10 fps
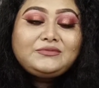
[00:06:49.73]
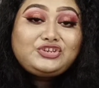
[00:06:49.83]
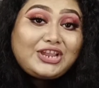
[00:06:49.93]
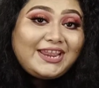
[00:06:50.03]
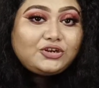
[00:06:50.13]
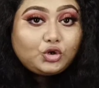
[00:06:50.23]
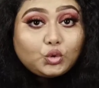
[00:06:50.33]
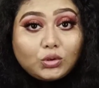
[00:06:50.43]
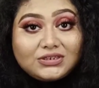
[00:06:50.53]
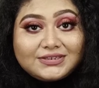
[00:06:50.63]
jade
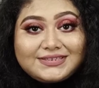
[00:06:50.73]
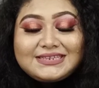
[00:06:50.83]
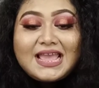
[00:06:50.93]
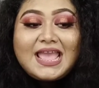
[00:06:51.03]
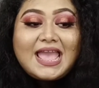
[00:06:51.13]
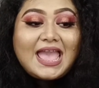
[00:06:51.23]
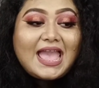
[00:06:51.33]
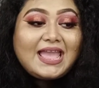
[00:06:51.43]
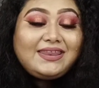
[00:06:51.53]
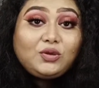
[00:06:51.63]
rollers
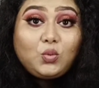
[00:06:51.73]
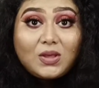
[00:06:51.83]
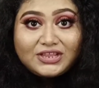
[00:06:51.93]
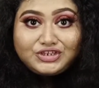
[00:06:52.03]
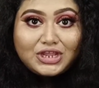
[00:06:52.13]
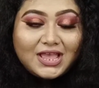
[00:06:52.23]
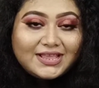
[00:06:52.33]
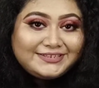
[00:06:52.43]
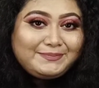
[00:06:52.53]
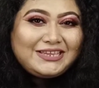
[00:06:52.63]
and gua
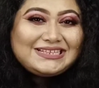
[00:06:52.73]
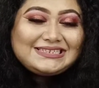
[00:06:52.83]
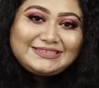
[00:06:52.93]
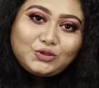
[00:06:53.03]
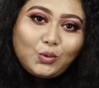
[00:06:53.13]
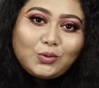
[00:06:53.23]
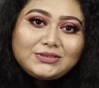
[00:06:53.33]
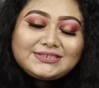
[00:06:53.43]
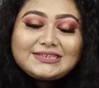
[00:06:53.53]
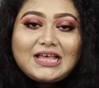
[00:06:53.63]
shas, because
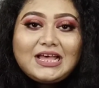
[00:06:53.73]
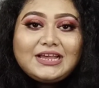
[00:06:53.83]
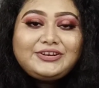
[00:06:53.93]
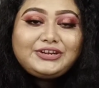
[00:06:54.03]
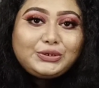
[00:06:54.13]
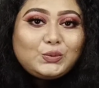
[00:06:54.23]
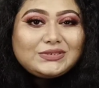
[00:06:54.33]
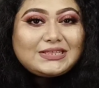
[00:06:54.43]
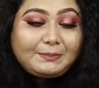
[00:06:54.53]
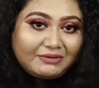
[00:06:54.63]
those
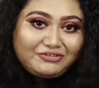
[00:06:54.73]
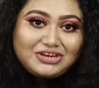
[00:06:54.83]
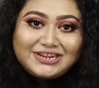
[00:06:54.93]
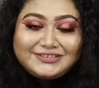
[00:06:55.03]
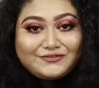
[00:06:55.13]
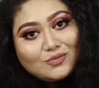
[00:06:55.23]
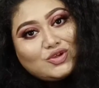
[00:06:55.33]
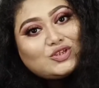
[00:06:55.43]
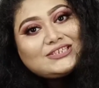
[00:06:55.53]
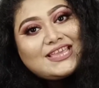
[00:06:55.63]
reduce the puffiness from
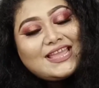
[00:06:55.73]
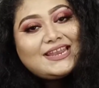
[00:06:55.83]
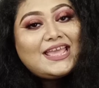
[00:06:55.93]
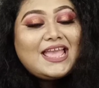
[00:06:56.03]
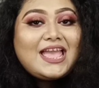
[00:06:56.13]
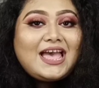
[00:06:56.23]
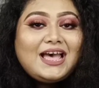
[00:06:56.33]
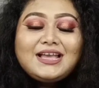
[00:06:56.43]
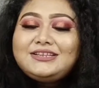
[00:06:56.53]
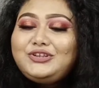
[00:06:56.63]
your skin,
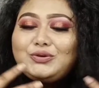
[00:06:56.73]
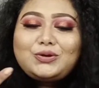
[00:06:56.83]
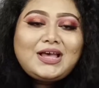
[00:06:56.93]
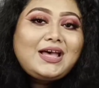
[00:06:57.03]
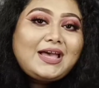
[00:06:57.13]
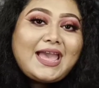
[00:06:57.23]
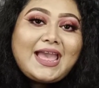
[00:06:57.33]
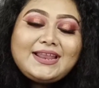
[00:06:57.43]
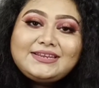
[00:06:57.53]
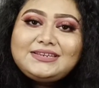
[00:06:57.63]

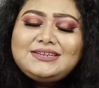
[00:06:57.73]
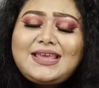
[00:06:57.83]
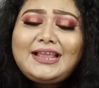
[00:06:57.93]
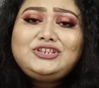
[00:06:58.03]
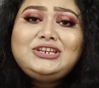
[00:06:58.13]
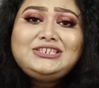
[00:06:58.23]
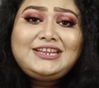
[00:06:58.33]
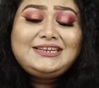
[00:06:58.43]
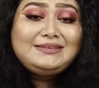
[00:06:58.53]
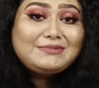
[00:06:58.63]
and it actually
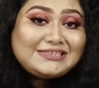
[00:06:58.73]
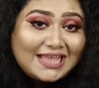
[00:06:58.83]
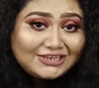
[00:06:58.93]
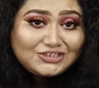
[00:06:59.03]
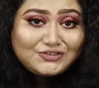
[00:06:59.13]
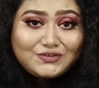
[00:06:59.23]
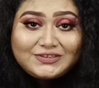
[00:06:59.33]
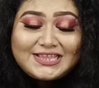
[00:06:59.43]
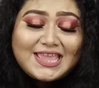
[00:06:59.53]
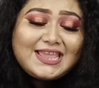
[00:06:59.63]
gently massages your
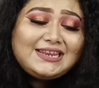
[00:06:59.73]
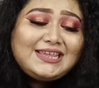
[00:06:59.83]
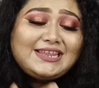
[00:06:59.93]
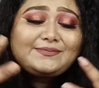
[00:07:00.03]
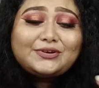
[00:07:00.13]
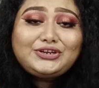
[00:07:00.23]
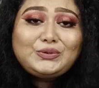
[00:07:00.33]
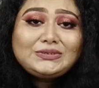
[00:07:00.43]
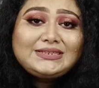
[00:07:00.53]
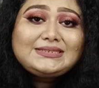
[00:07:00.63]
skin. It
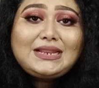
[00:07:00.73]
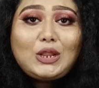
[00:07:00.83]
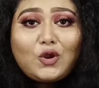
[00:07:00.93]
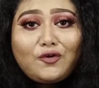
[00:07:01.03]
produces a lot